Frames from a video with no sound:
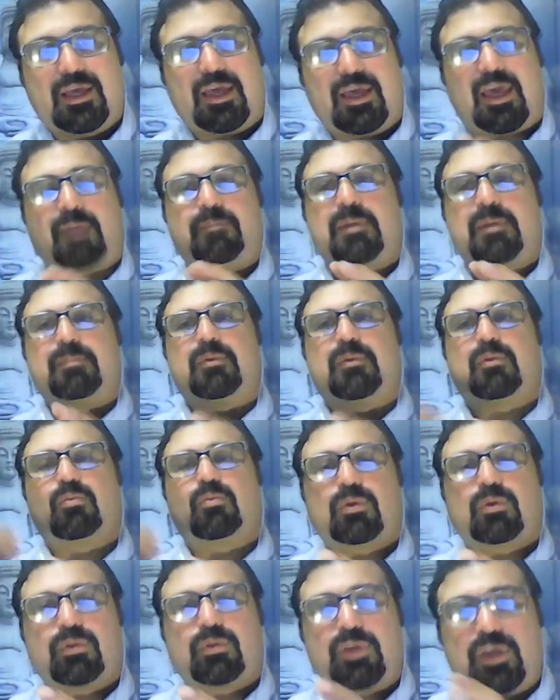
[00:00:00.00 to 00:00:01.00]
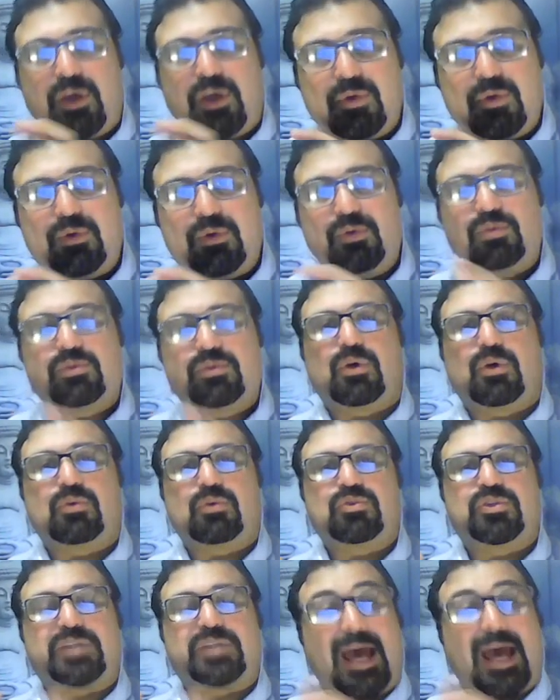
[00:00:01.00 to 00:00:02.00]
And people will use
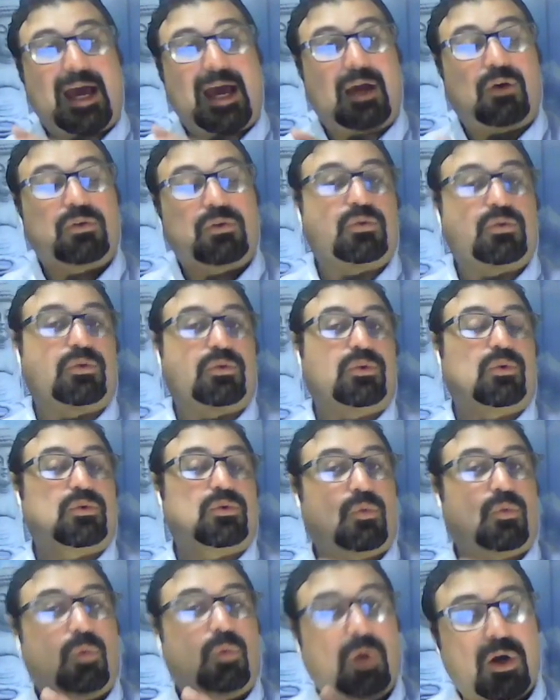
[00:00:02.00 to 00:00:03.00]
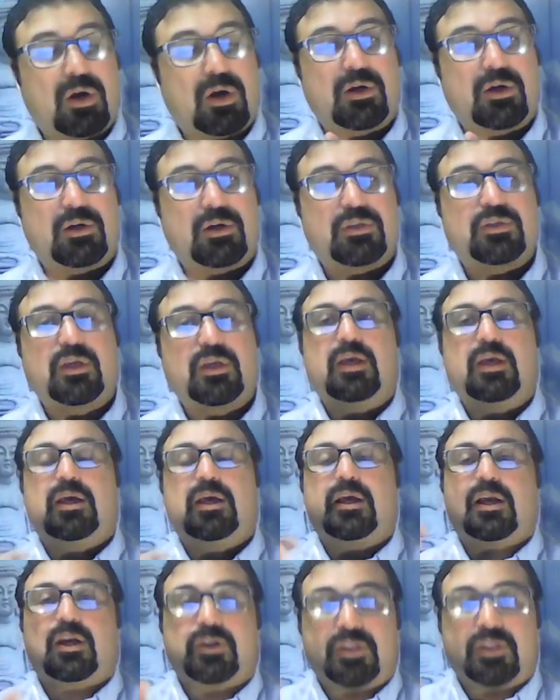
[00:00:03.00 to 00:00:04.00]
those sounds or those words
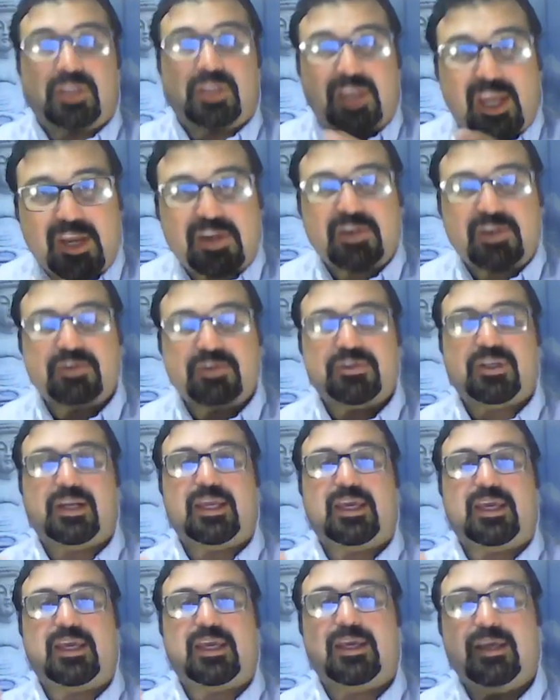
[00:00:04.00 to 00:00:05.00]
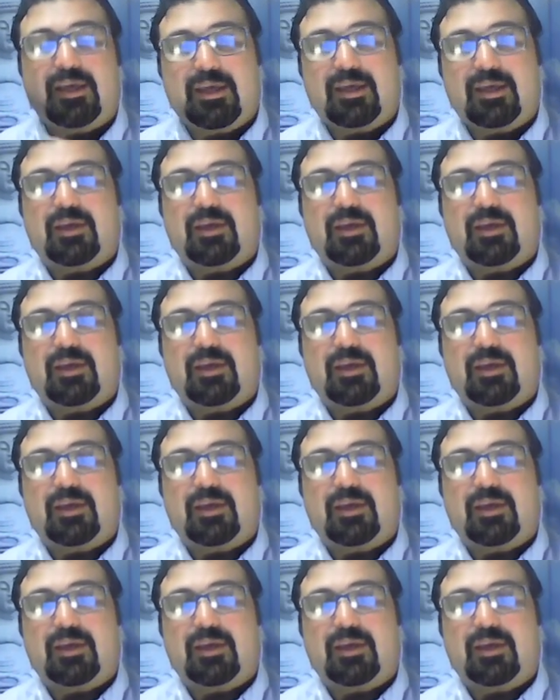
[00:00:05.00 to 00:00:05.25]
continuously